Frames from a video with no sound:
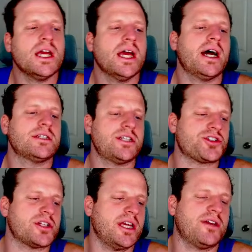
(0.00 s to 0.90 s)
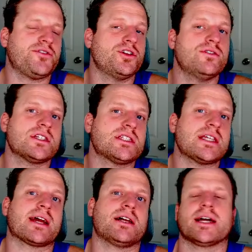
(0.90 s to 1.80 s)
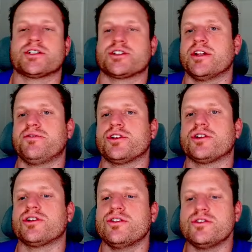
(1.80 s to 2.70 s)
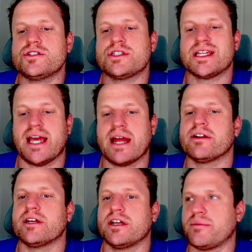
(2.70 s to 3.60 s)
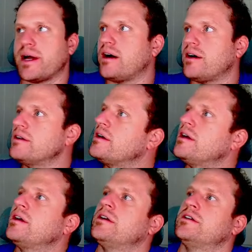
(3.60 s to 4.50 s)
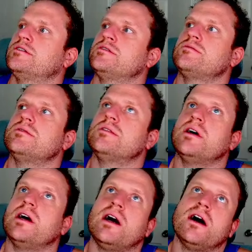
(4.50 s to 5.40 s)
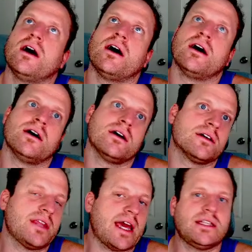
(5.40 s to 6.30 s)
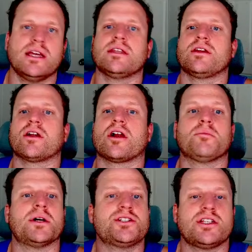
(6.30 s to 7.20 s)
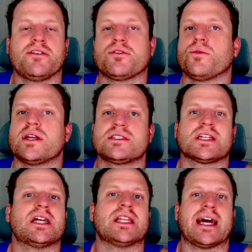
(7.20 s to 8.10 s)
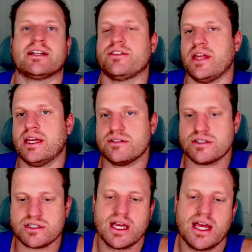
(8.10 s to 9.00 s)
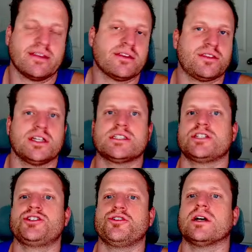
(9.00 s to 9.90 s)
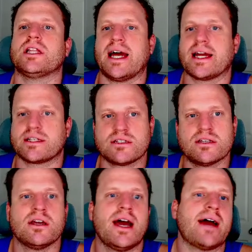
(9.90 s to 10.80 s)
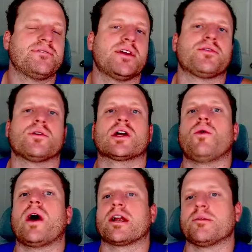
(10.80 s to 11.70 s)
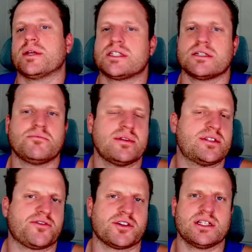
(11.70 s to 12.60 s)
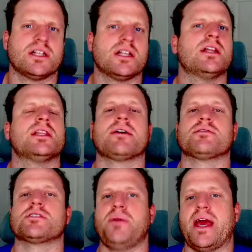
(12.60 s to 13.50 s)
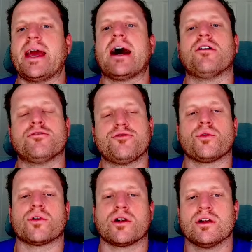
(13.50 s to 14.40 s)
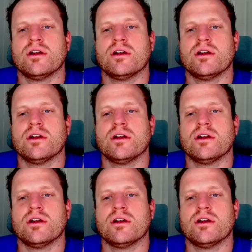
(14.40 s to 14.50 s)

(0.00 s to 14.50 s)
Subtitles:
Additionally, if you're used to set collection, if you're used to caring about the idea that there are a bunch of different ways to collect things, and the things that you collect have different requirements and different levels of payout for